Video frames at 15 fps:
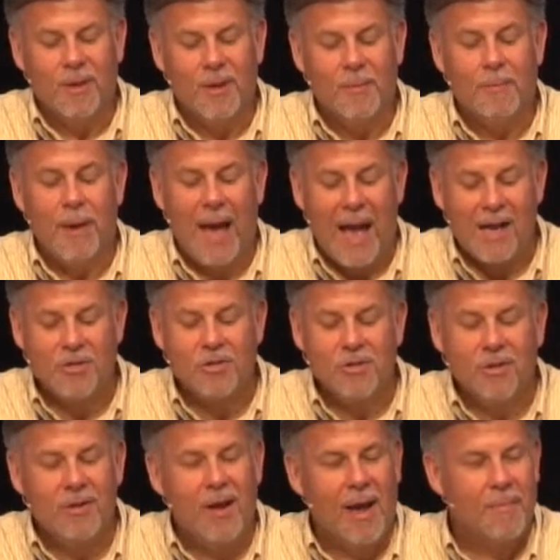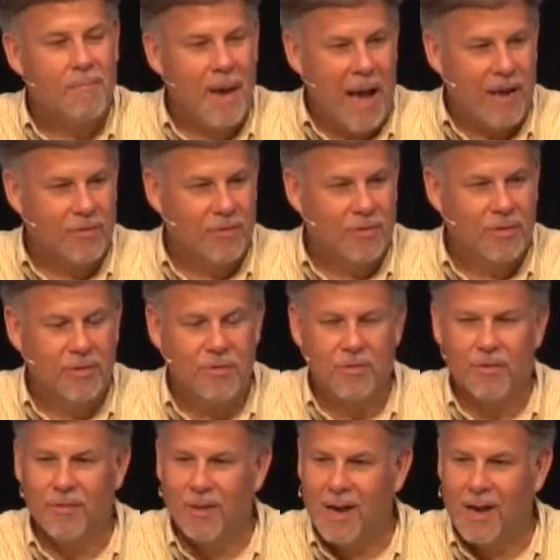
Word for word: impassioned ambassadors of